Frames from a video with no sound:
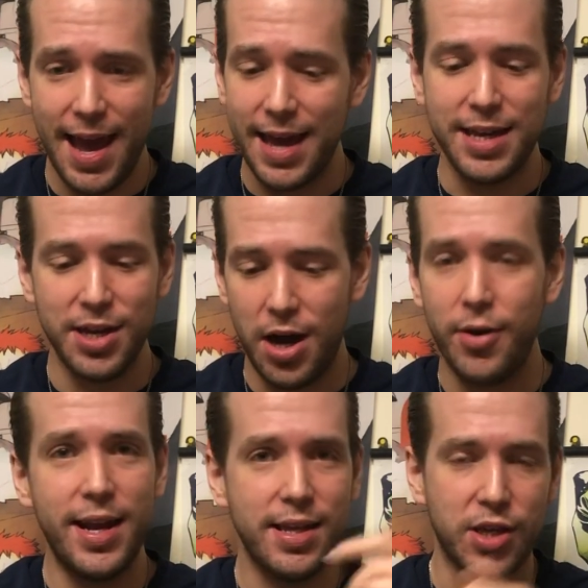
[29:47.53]
Hey, you know,
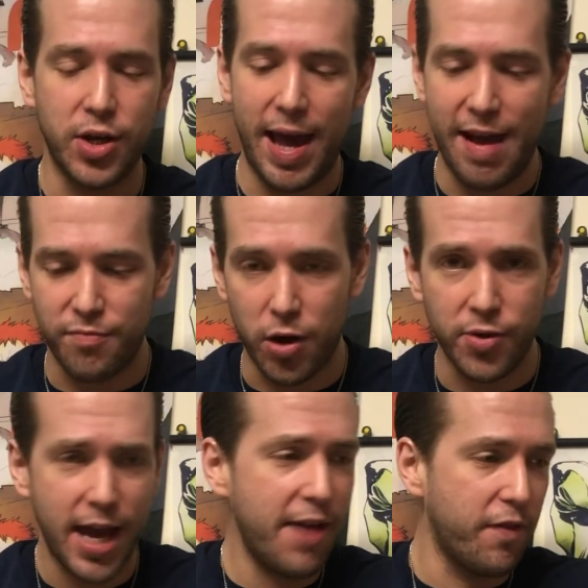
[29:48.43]
it is good to have
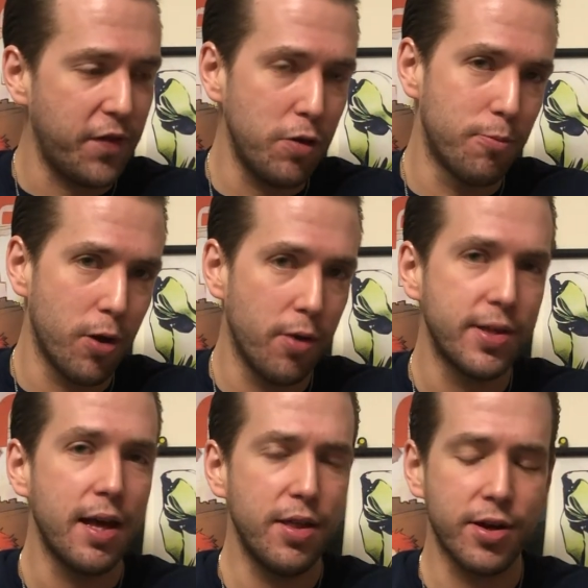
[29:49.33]
bros. I have a few
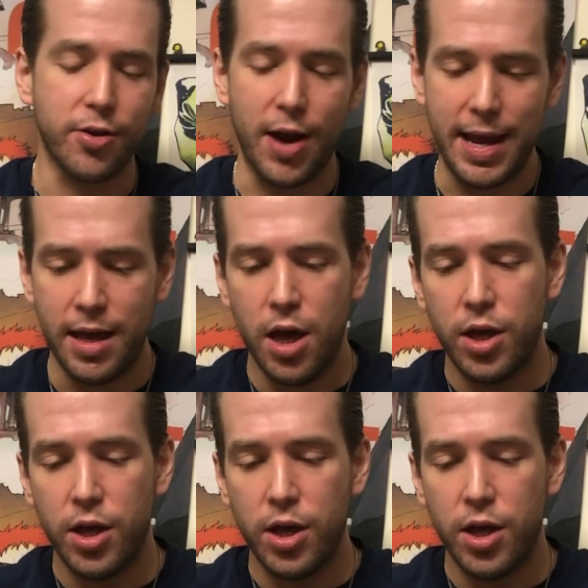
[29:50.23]
bros. They're great.